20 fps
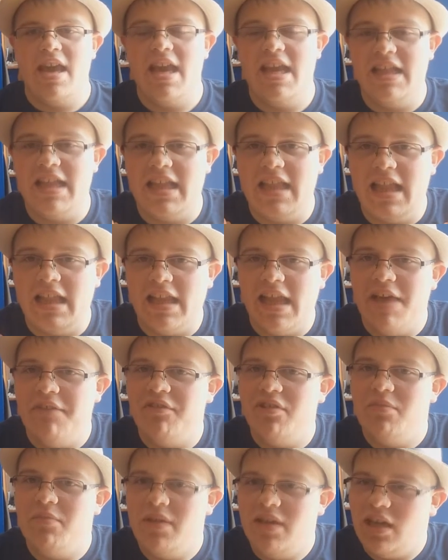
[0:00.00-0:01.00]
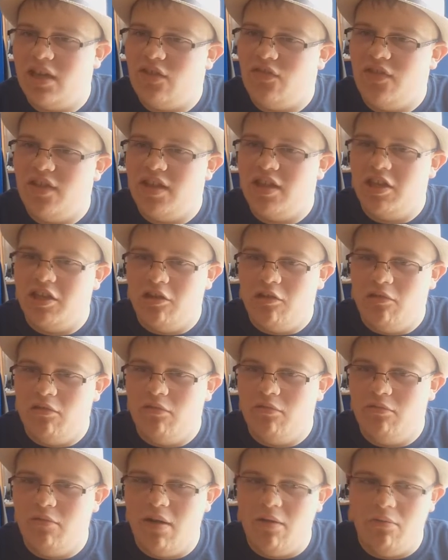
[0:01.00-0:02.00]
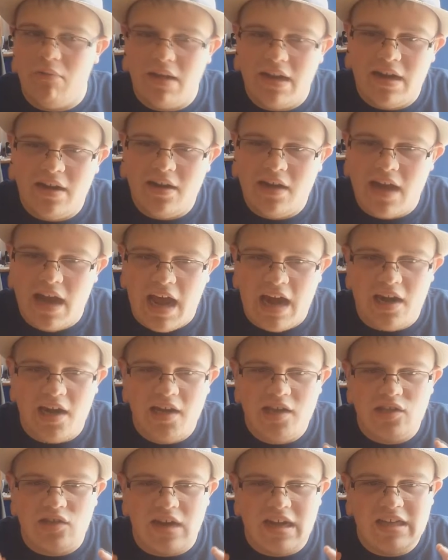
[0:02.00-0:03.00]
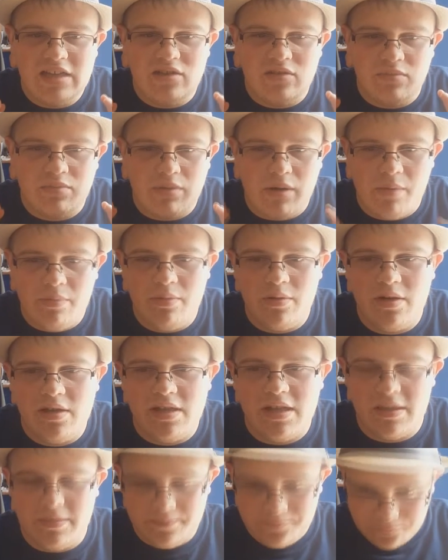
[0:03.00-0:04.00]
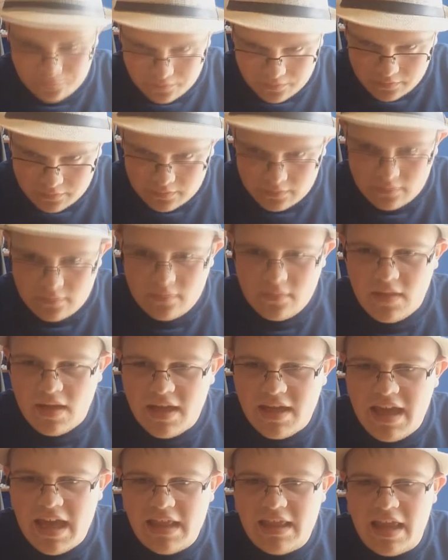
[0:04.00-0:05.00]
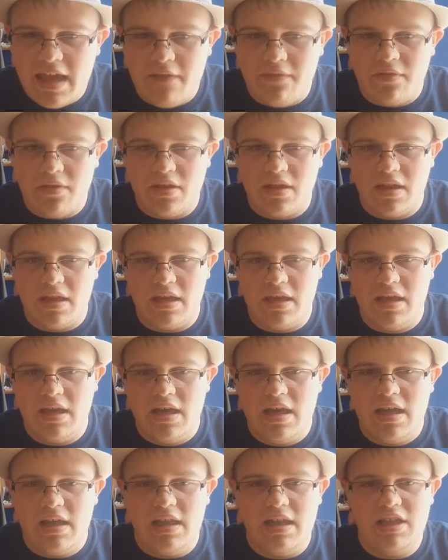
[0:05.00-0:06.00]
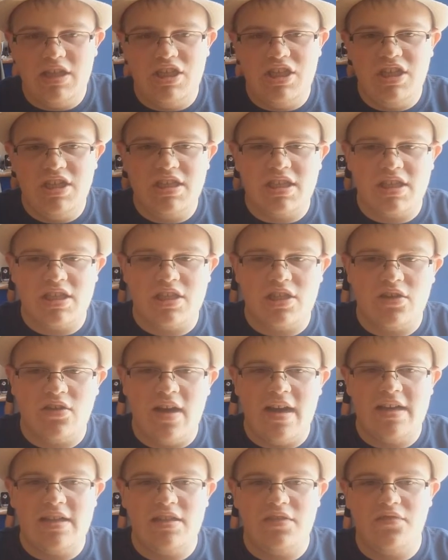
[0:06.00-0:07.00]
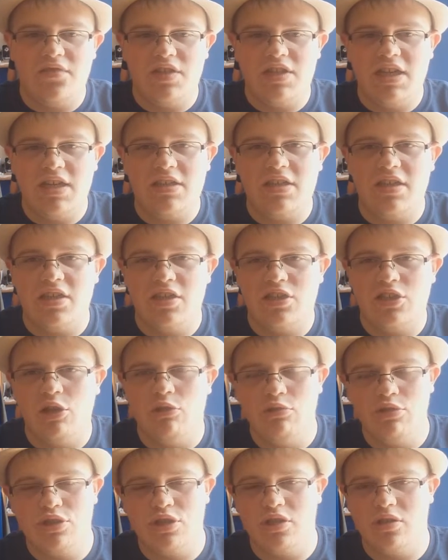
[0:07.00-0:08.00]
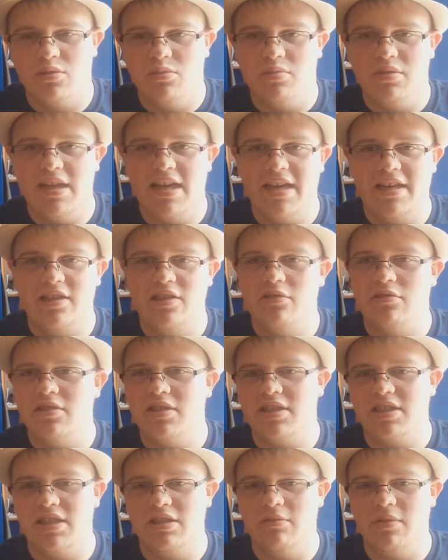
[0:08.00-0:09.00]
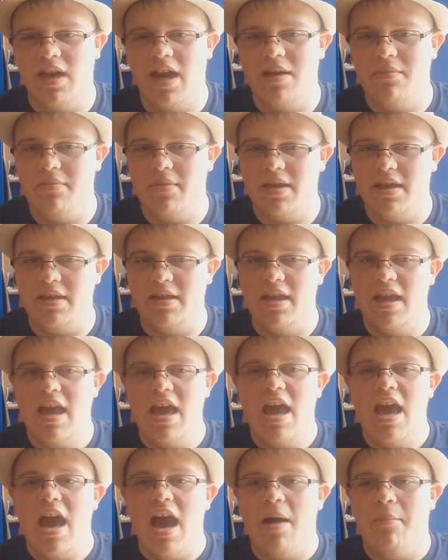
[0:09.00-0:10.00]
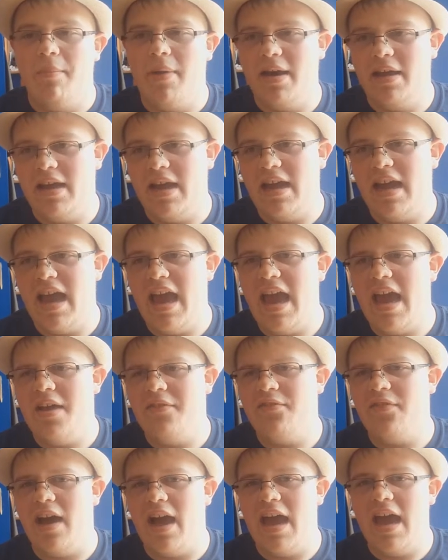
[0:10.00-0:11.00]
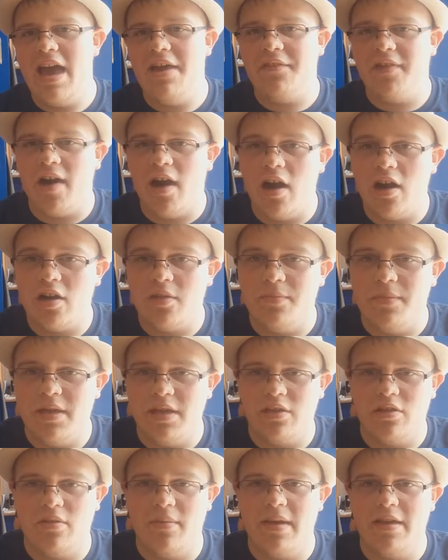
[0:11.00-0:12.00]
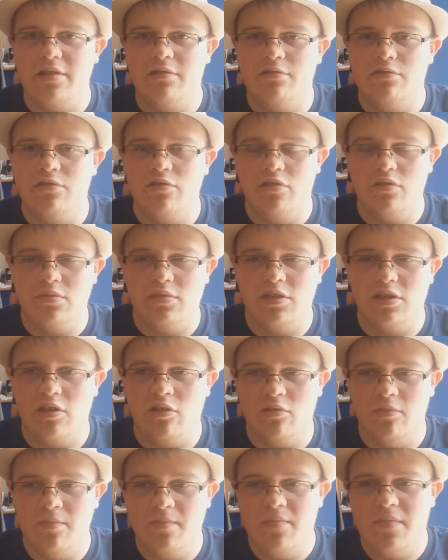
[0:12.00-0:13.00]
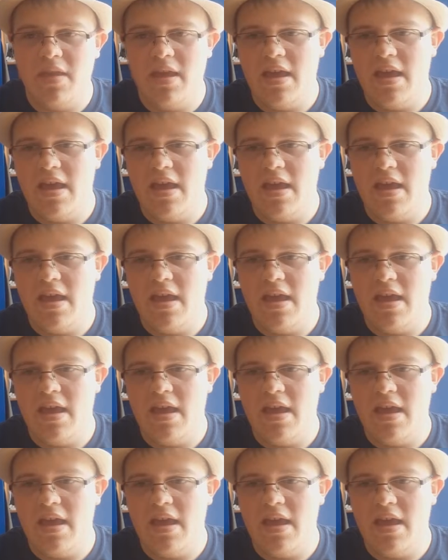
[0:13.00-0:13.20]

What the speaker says: in an 11-minute video? What are they trying to properly get everything? Like, Jesus Christ, if you check their social blade, you'll see what I mean. But I have Heartbeat on my YouTube, so